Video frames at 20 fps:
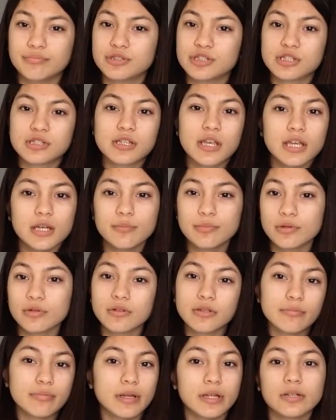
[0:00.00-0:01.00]
Just get a
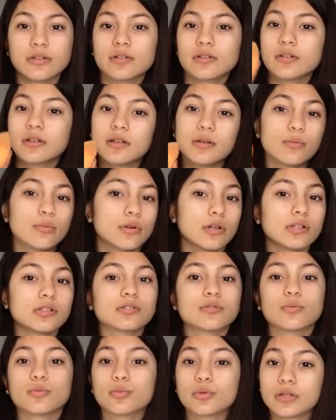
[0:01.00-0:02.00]
beauty blender. It
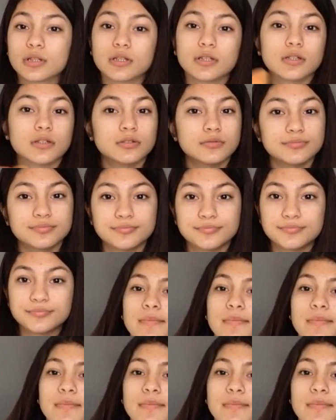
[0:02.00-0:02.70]
works really good.